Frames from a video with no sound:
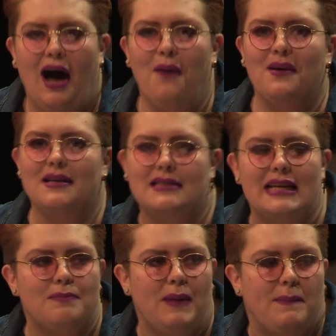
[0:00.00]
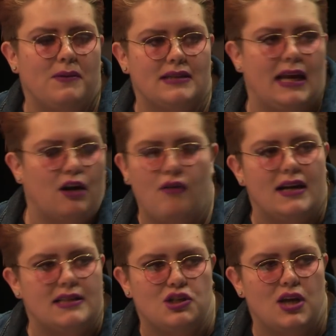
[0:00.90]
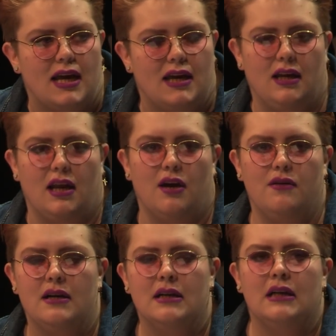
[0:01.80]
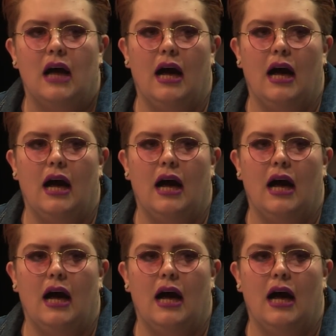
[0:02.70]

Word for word: I want to see people saying crazy shit. You know. Yeah.